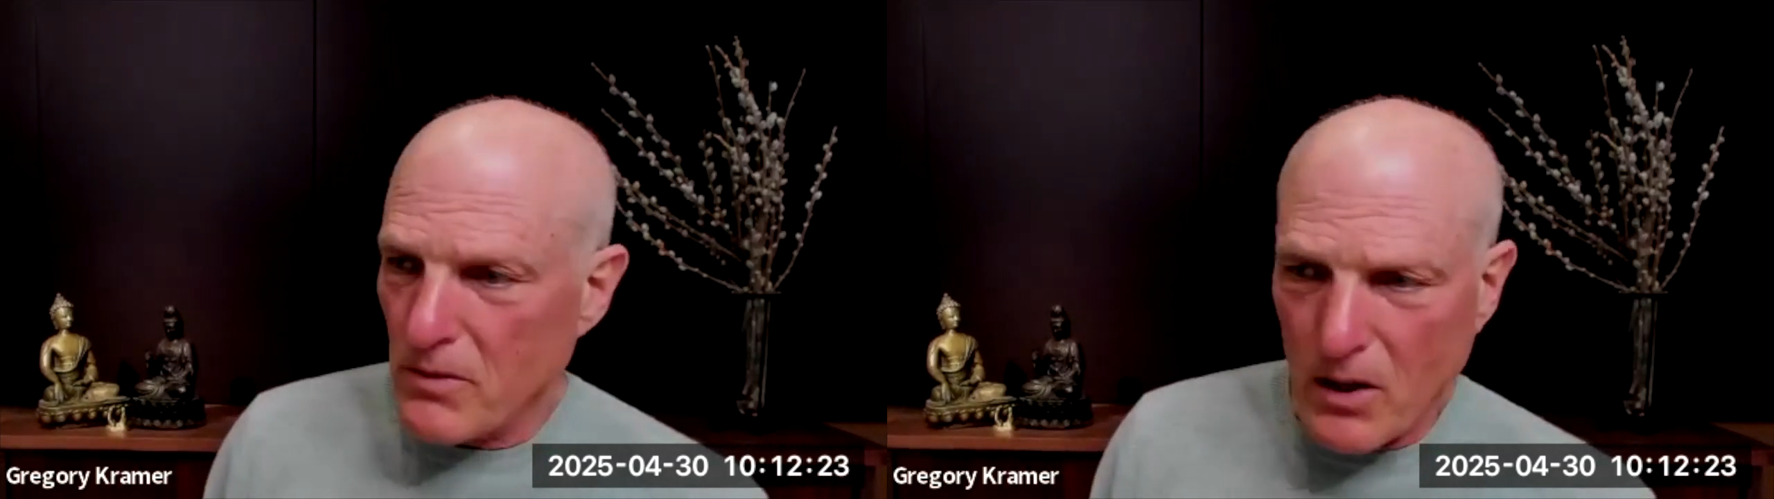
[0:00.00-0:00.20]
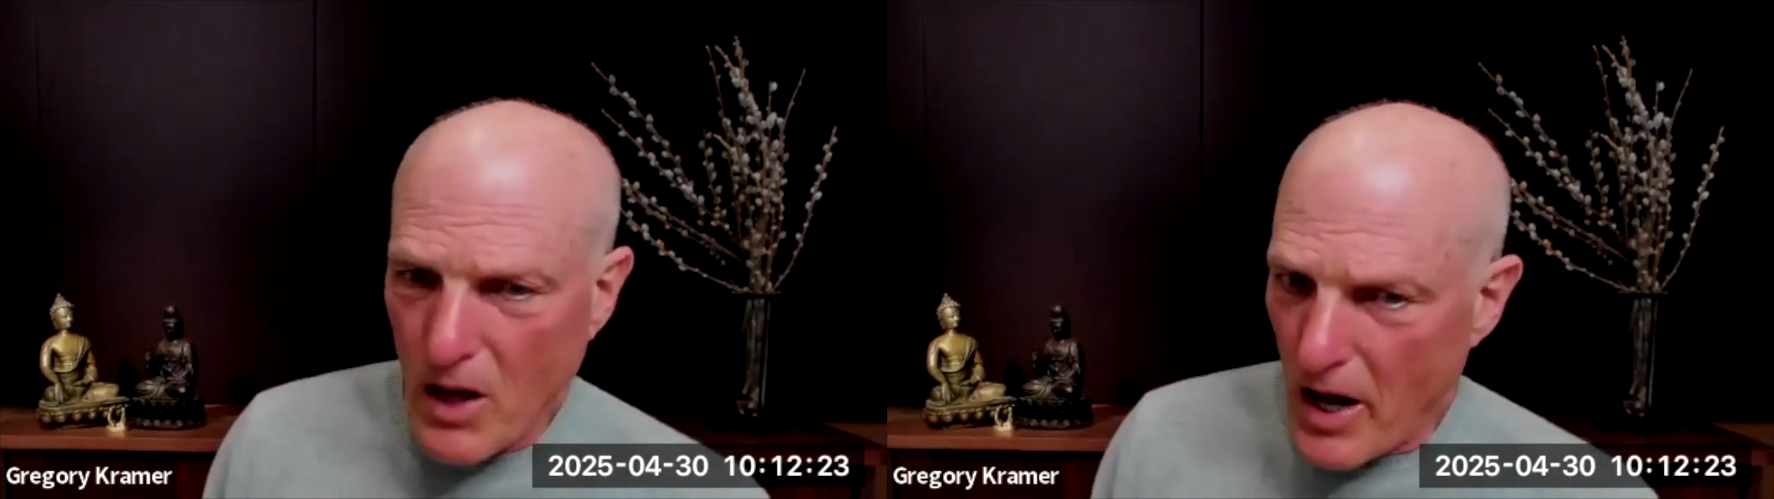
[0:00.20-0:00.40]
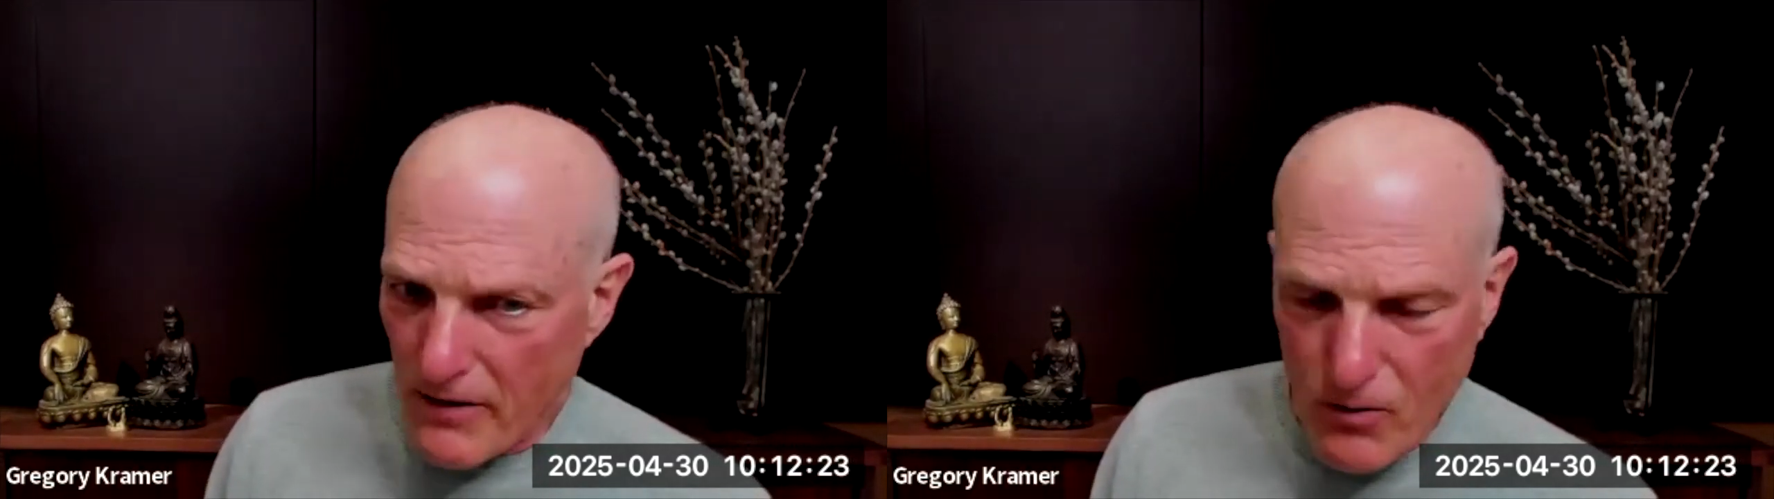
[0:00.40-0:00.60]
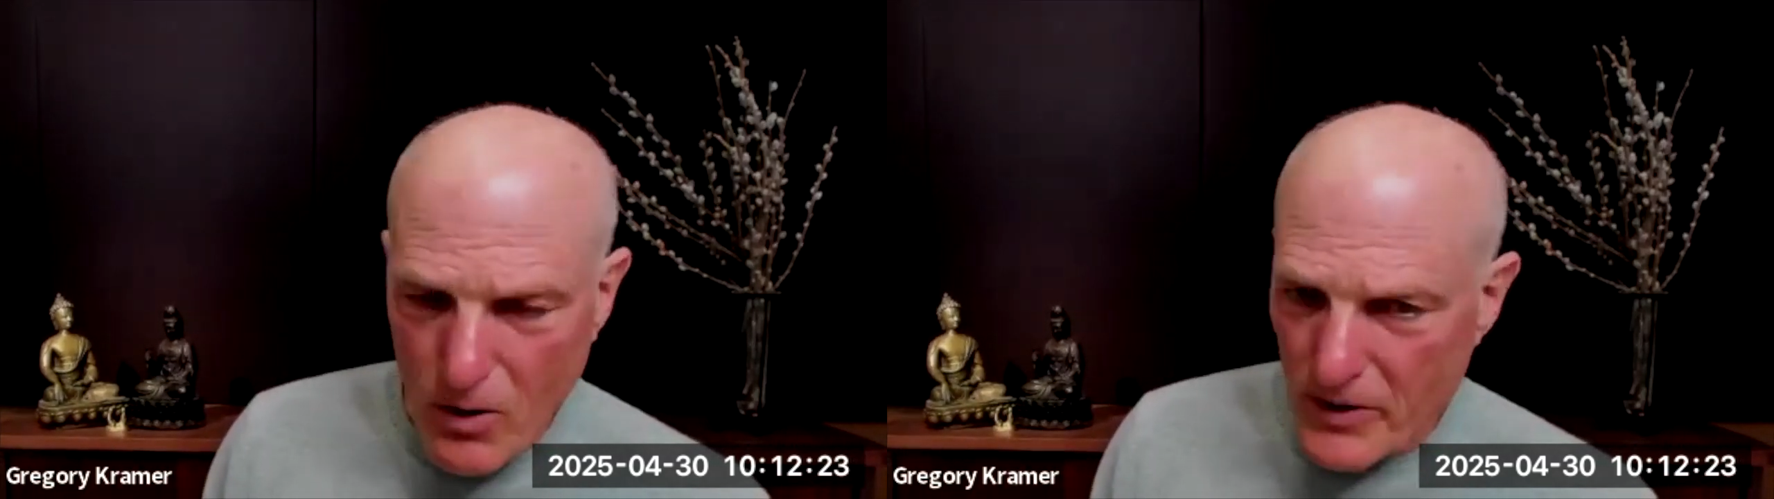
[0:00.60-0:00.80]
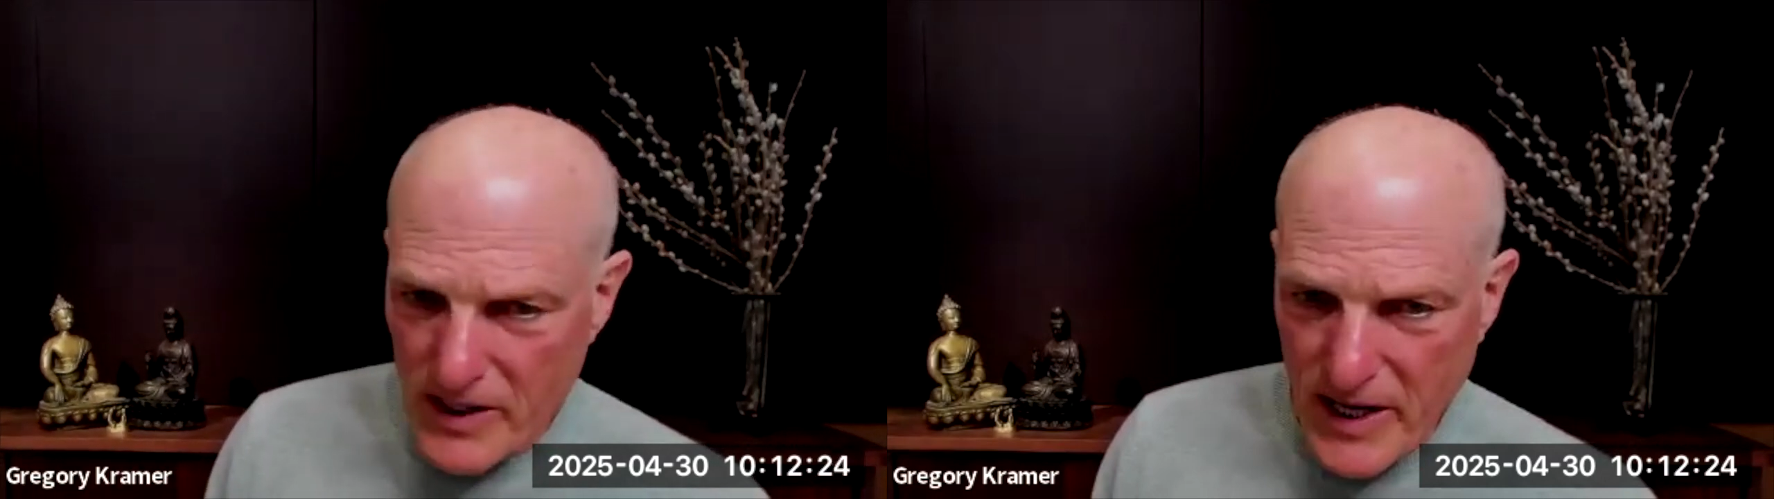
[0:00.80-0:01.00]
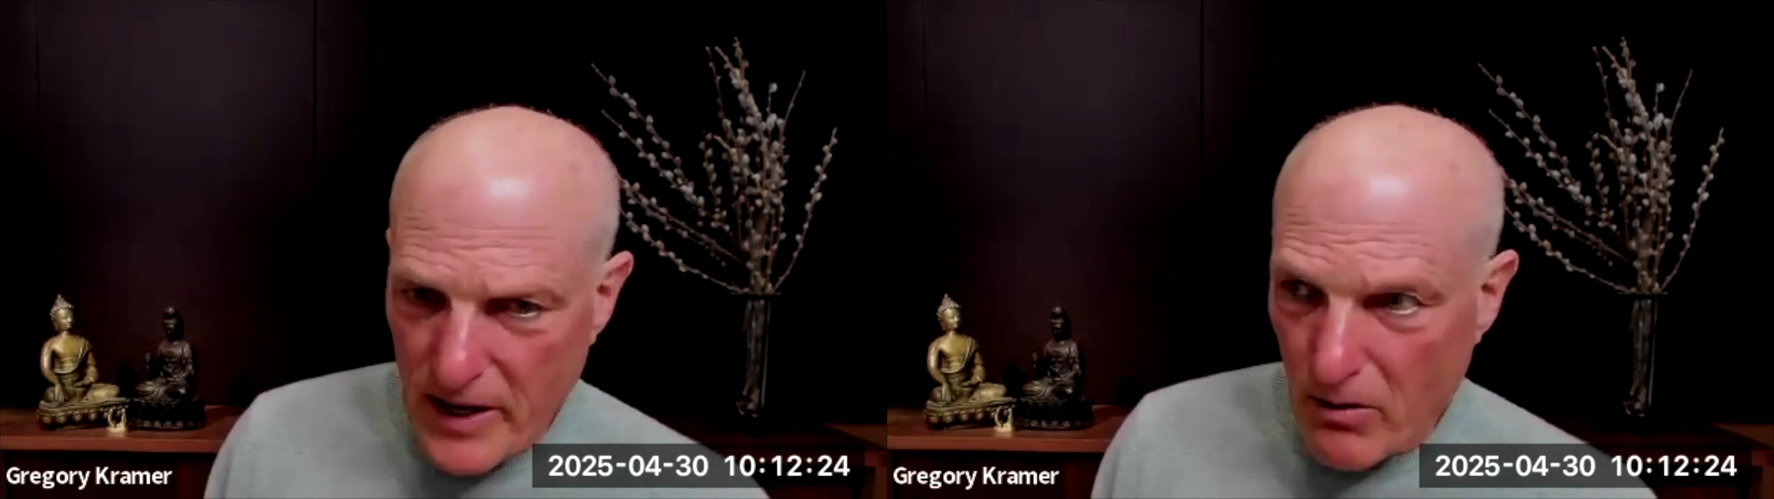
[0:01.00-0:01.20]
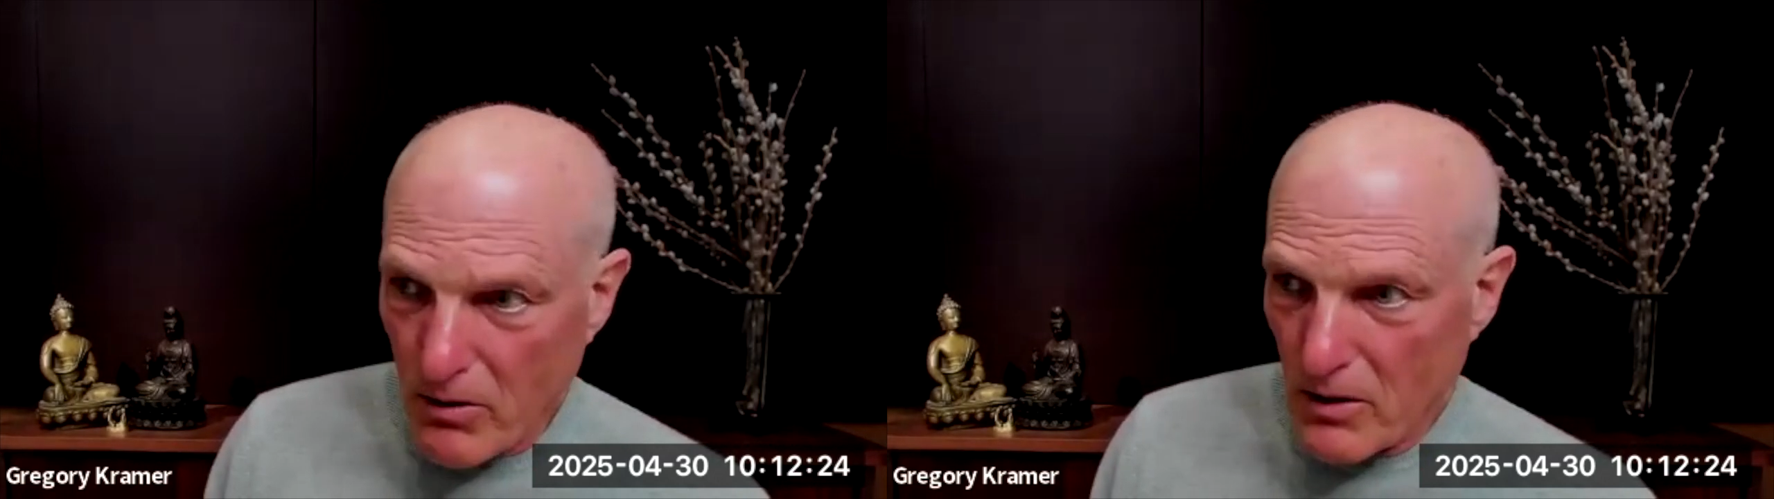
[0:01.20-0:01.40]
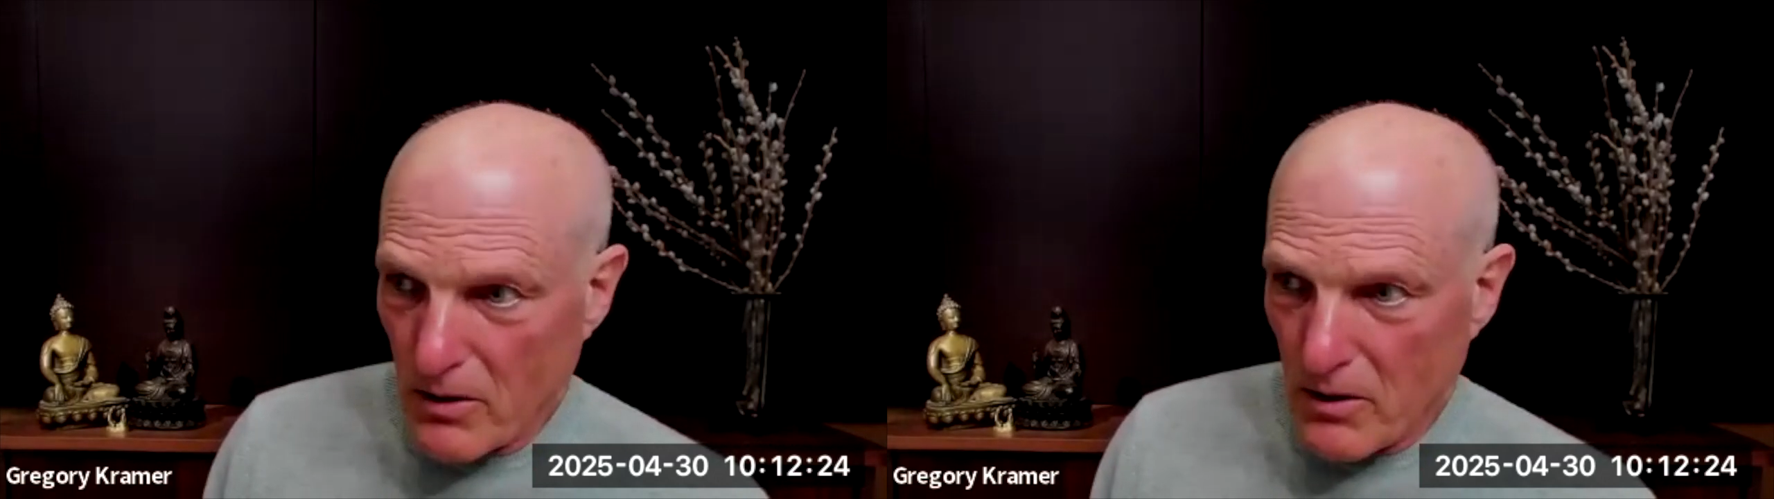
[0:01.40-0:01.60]
but a lot of what we
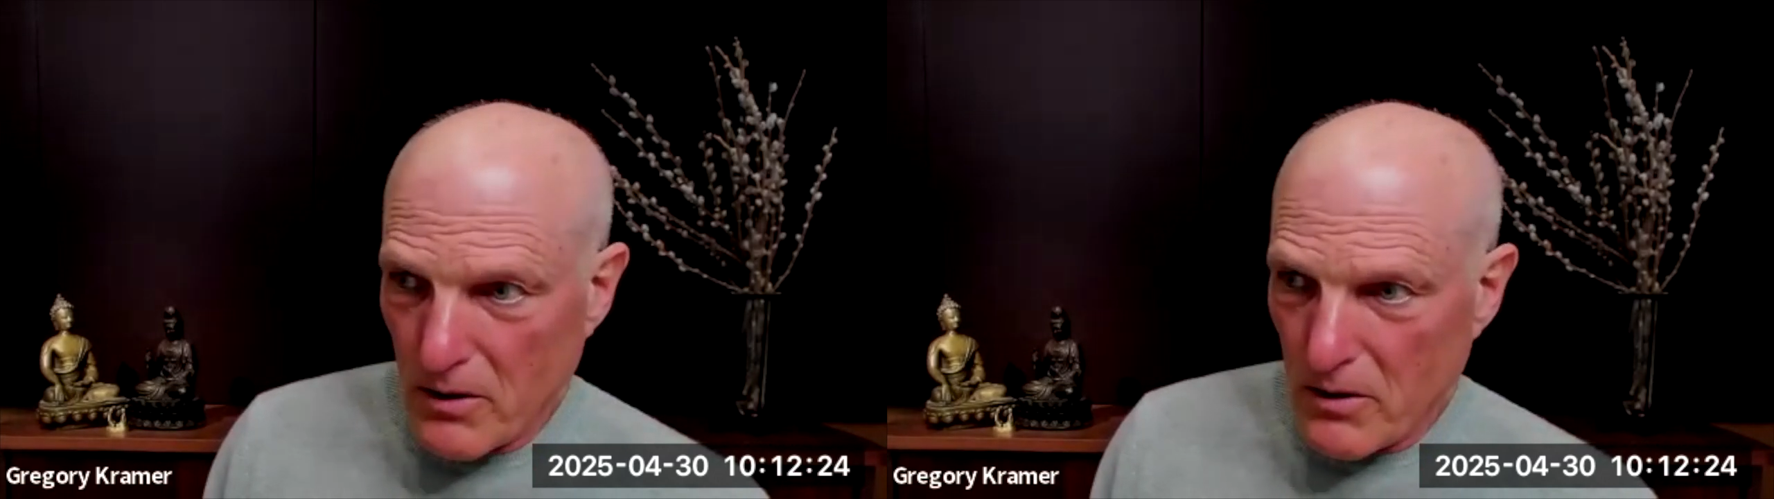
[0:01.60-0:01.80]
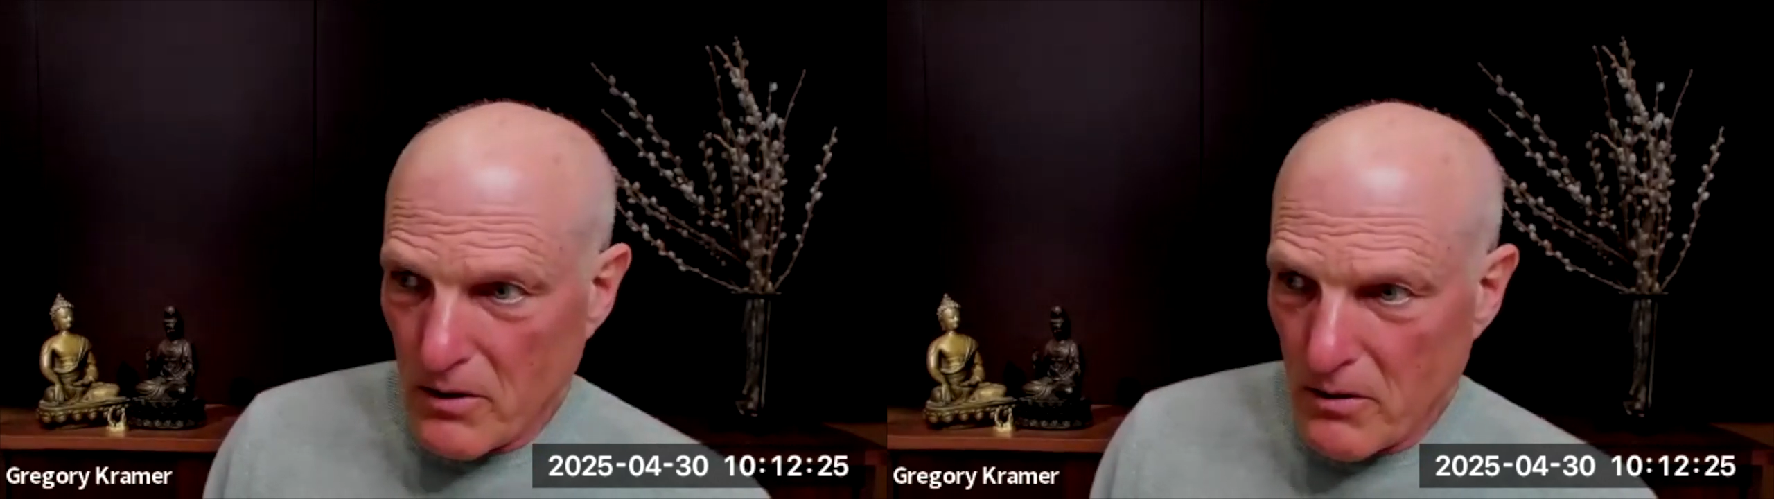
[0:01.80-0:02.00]
now